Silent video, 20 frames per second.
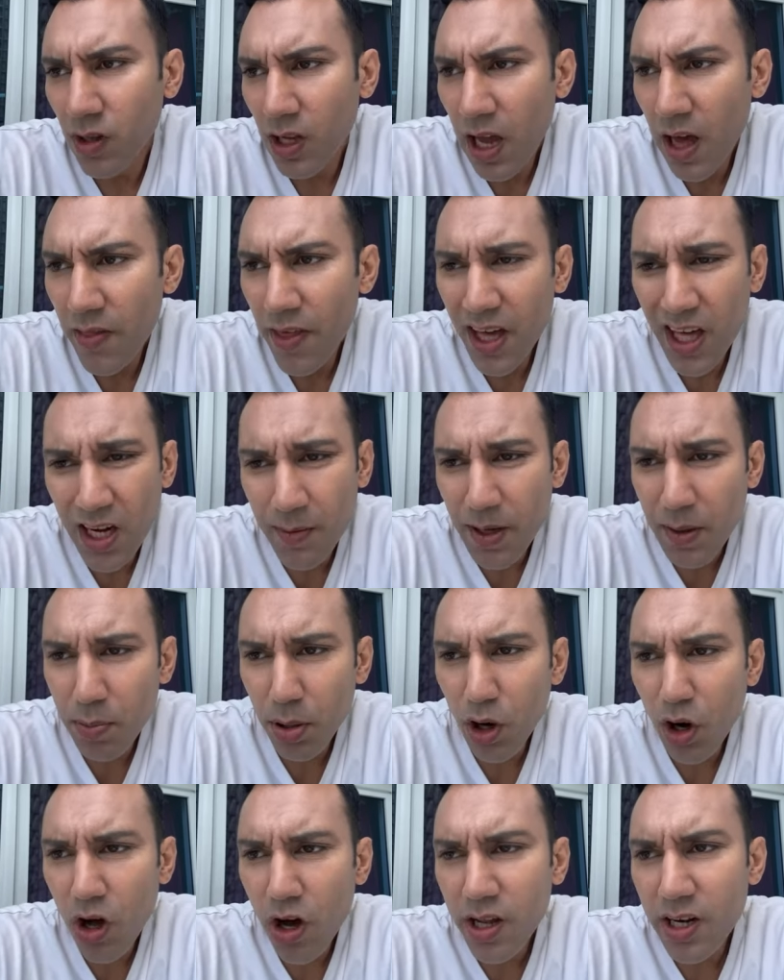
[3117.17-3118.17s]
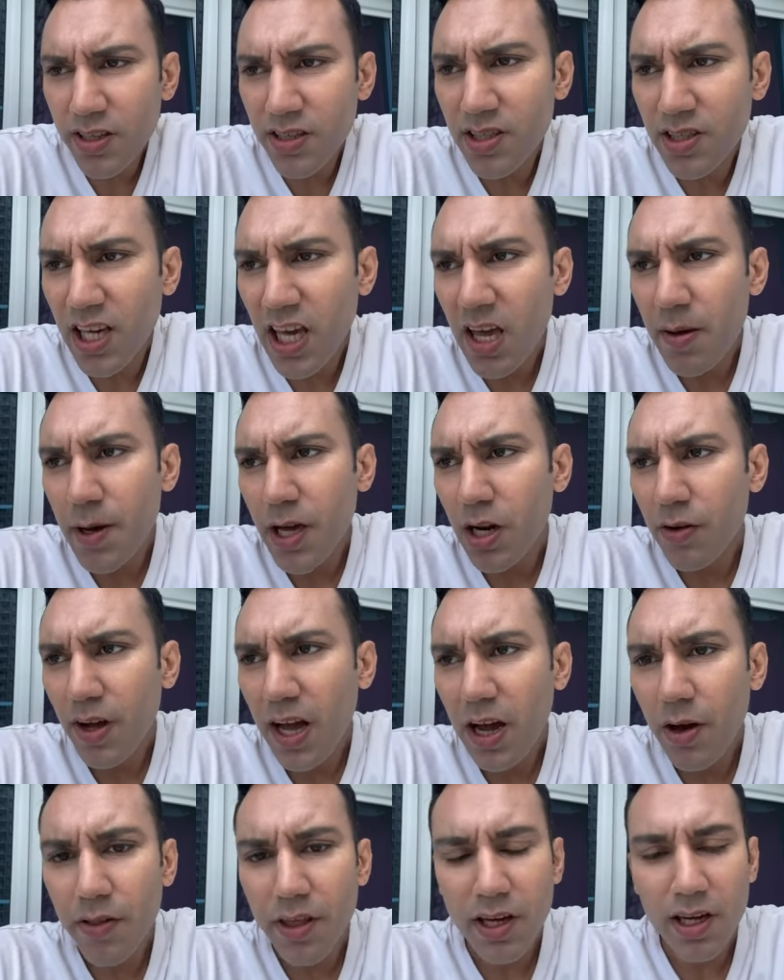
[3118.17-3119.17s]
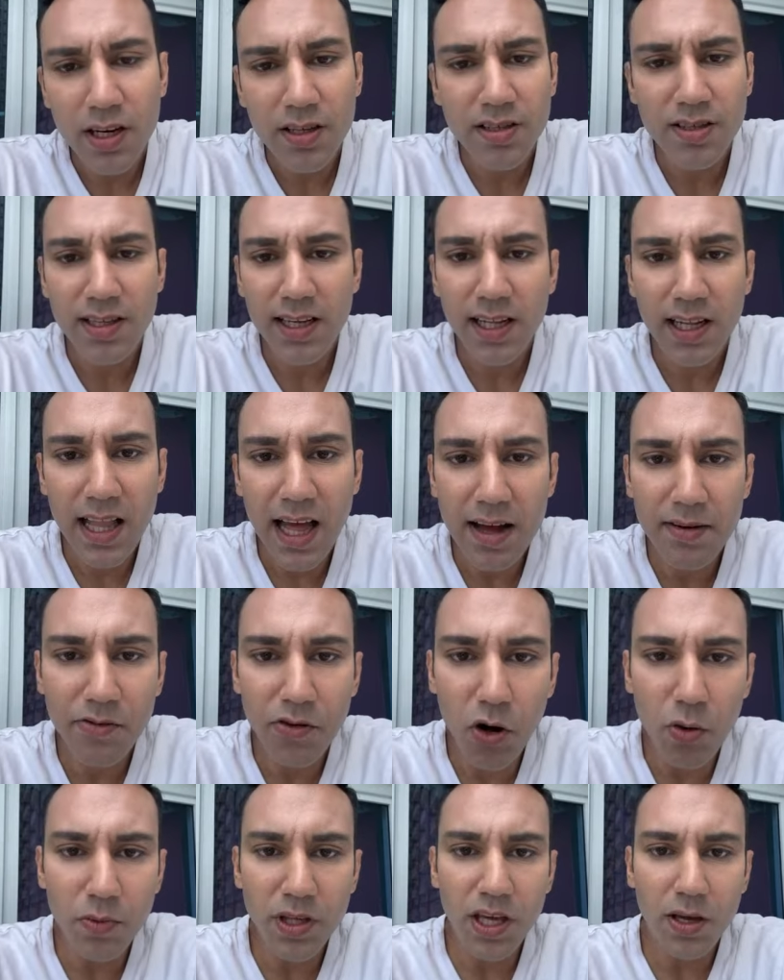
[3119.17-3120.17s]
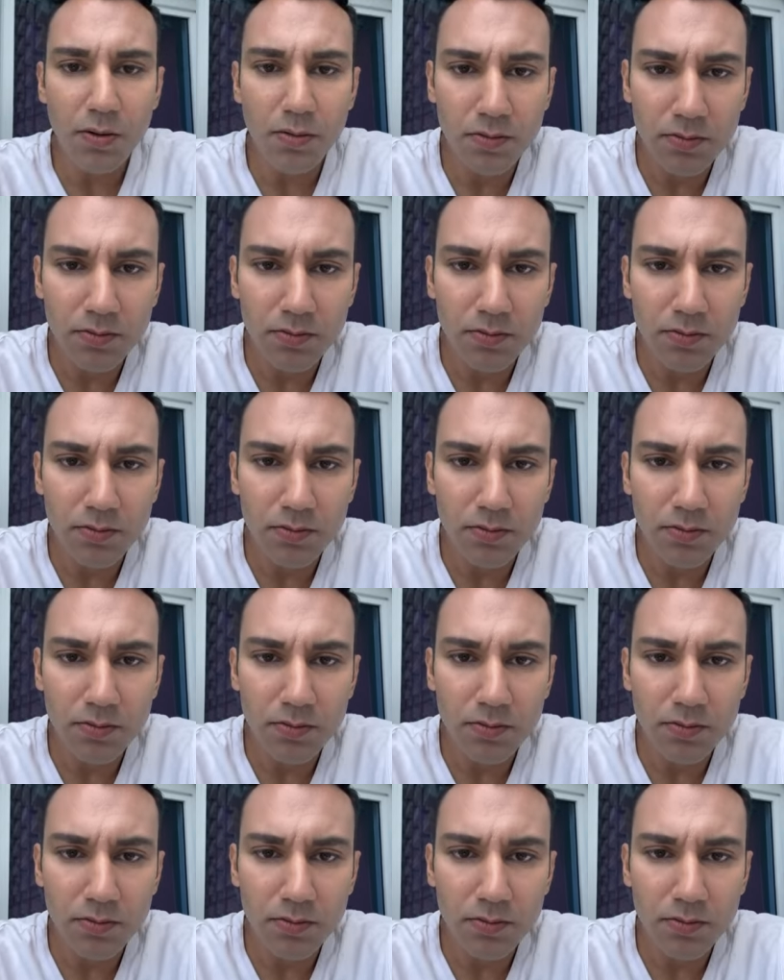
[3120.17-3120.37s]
Are they going to be plotting and scheming of how they're going to steal that from you